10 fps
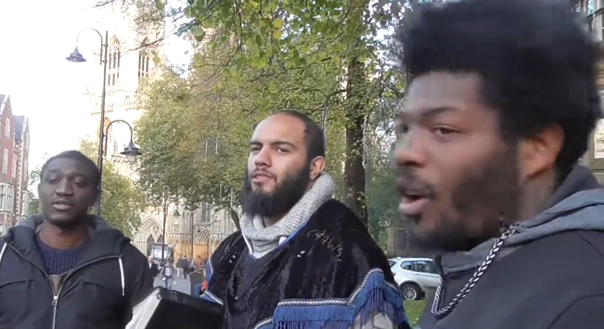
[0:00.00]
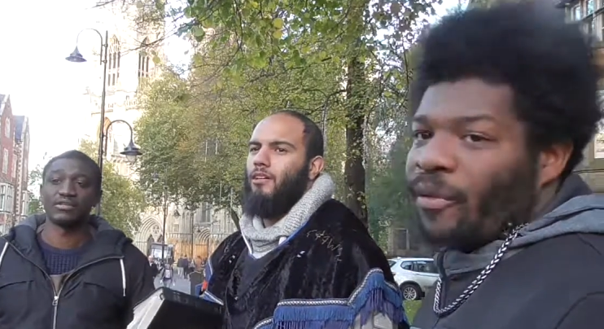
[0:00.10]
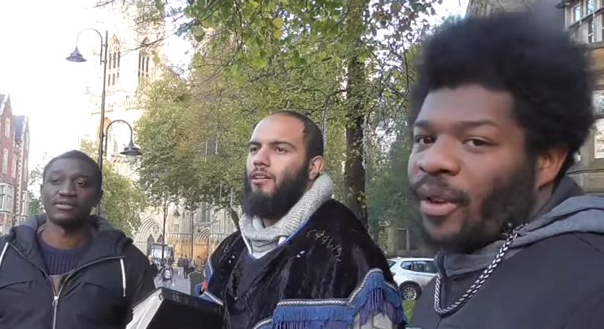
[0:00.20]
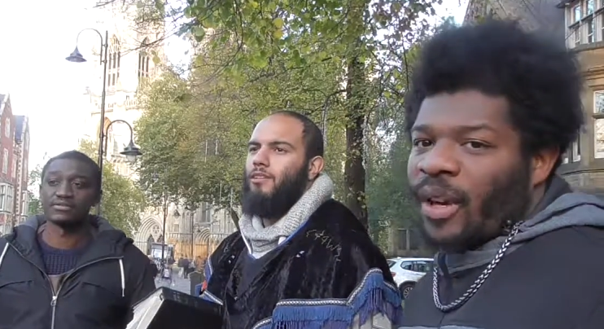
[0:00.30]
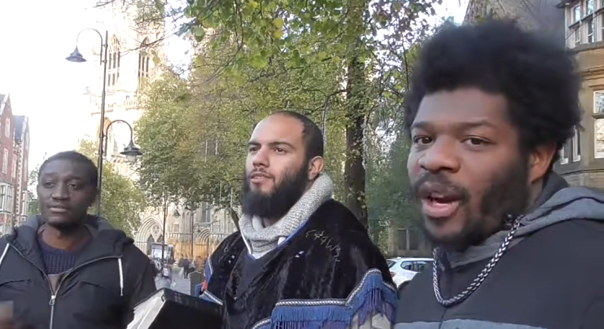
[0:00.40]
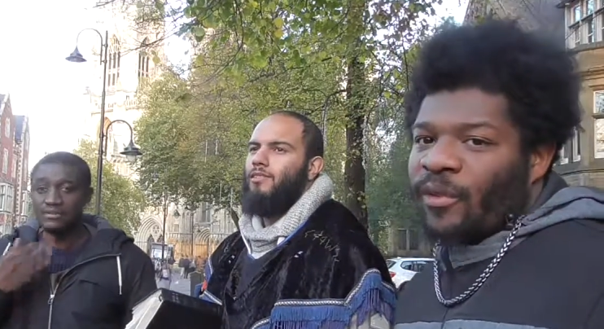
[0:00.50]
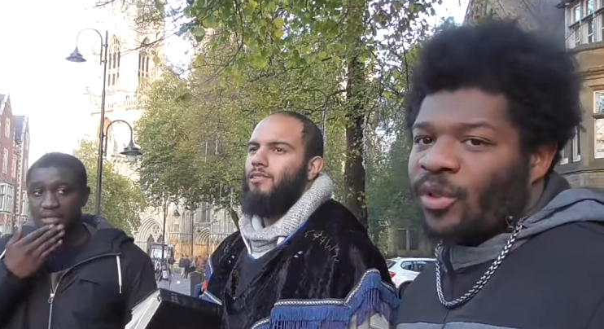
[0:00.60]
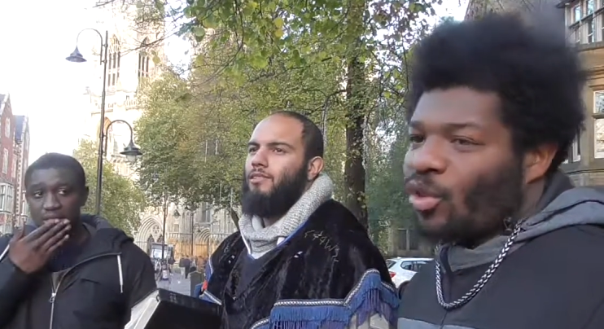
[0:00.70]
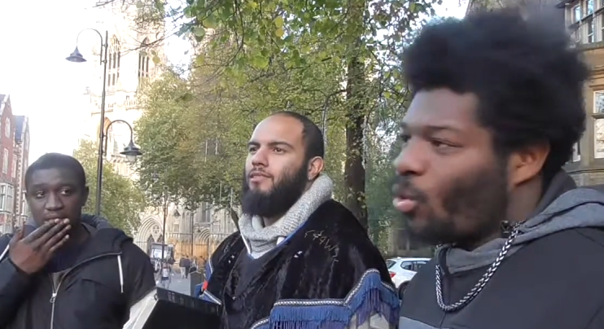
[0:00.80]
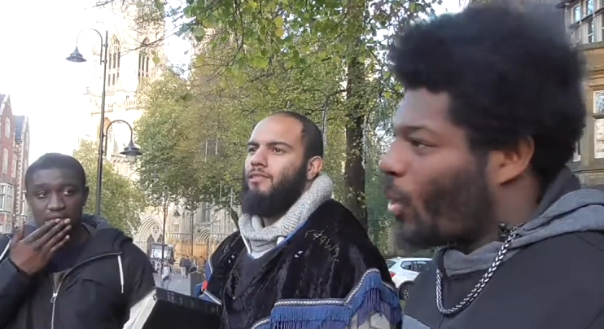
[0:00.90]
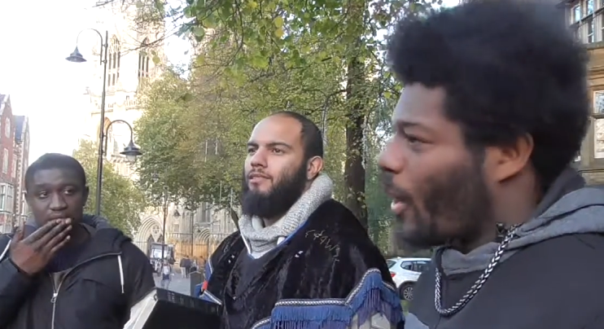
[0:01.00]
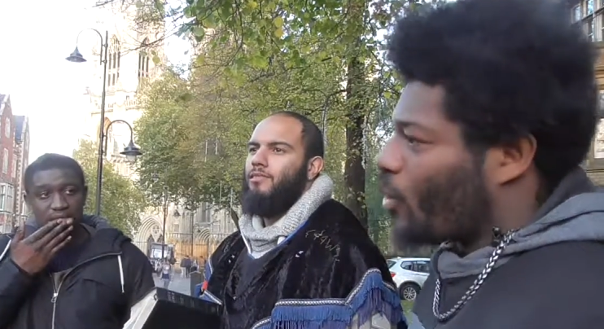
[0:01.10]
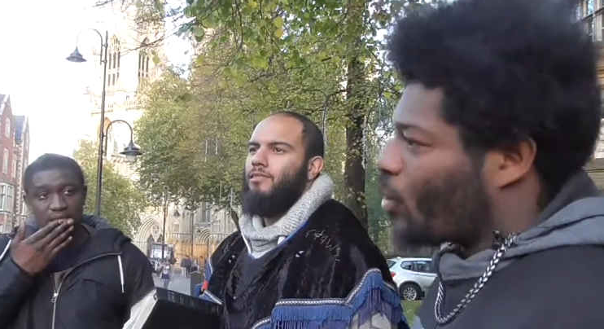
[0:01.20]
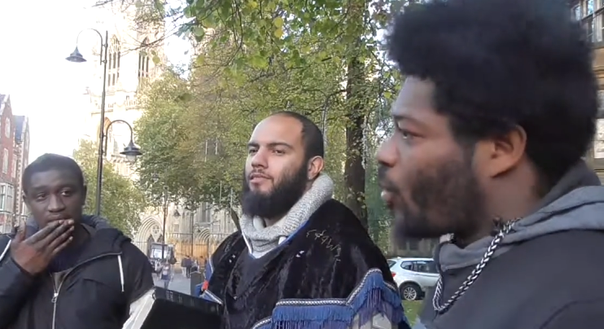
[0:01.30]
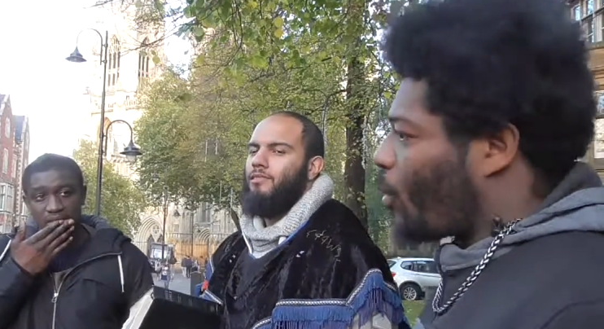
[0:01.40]
Speaker 1: of, of
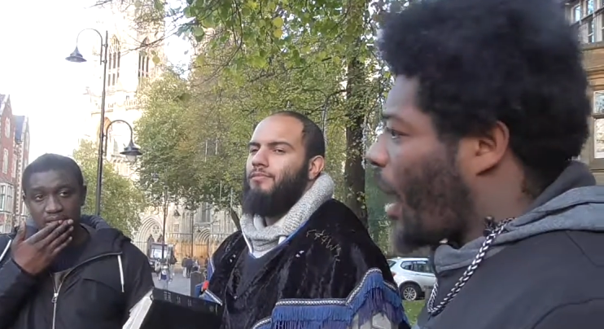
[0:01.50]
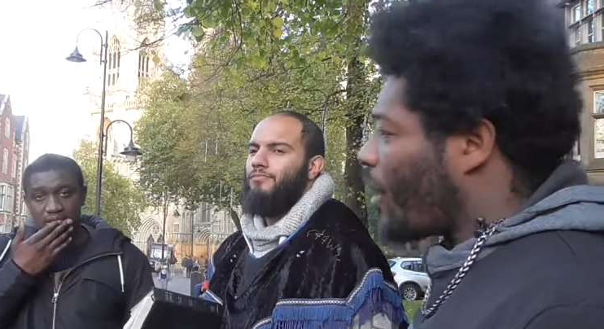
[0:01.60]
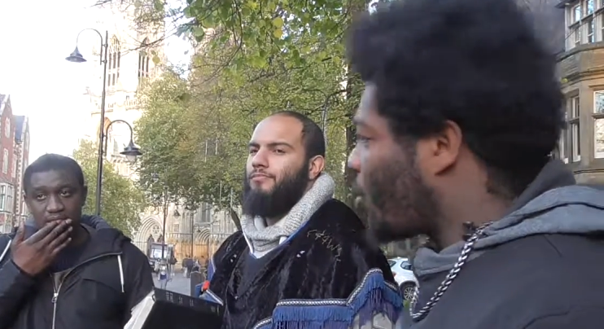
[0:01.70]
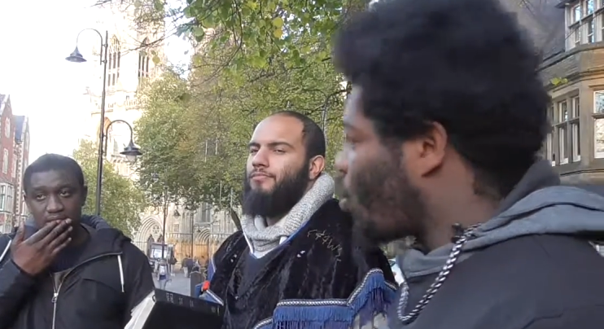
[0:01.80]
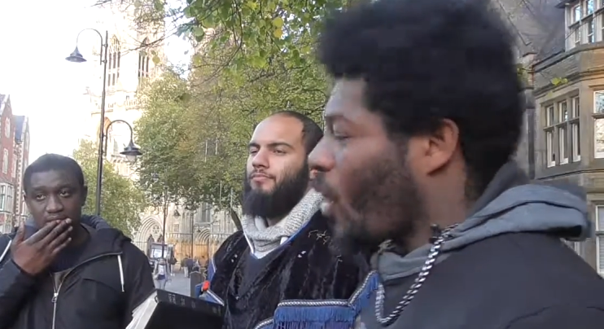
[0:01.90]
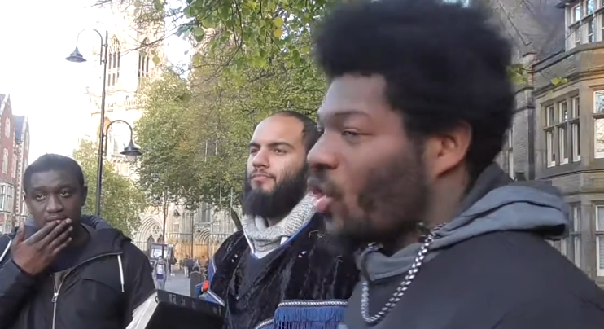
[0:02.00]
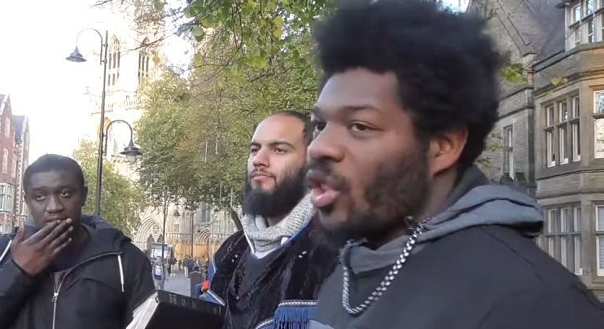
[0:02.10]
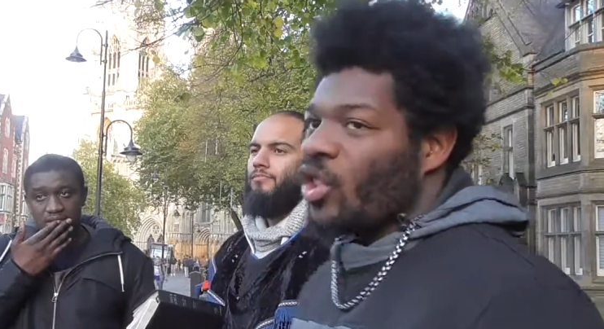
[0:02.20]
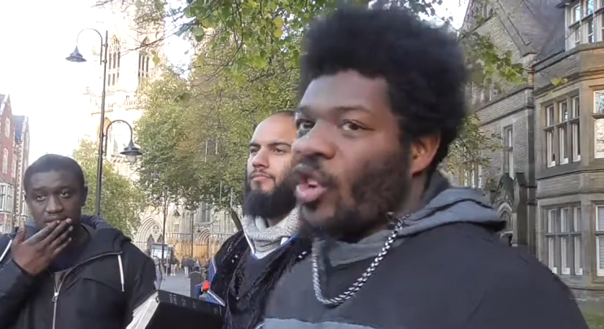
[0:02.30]
like kind of squashing the